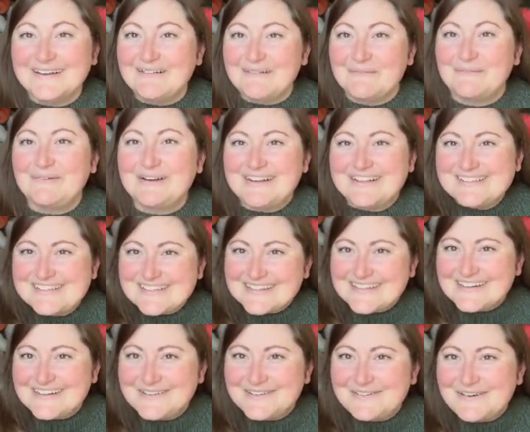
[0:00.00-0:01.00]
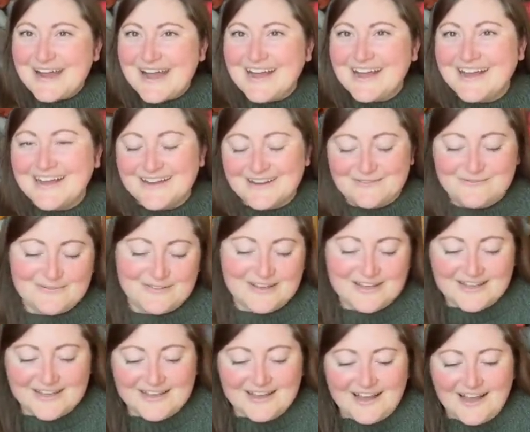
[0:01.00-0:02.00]
When is it gonna arrive?
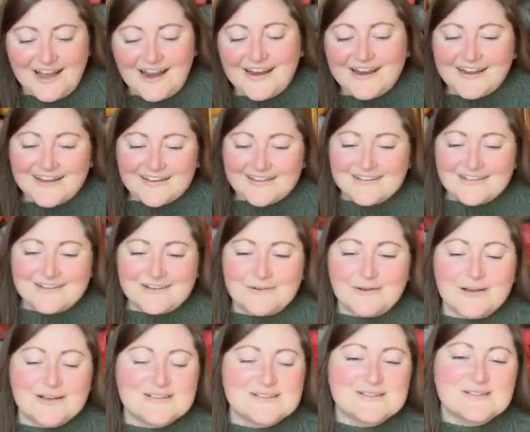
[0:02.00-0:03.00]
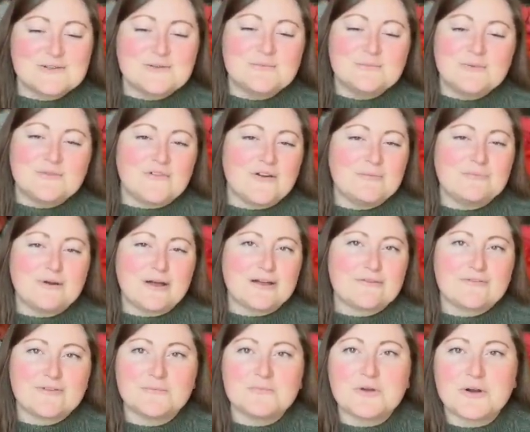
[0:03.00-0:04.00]
I assume if I'm buying
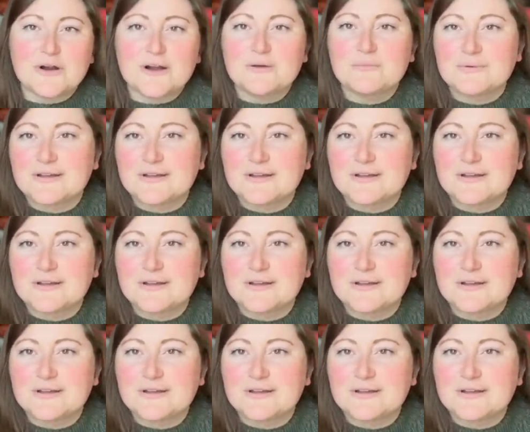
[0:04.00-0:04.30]
from Europe,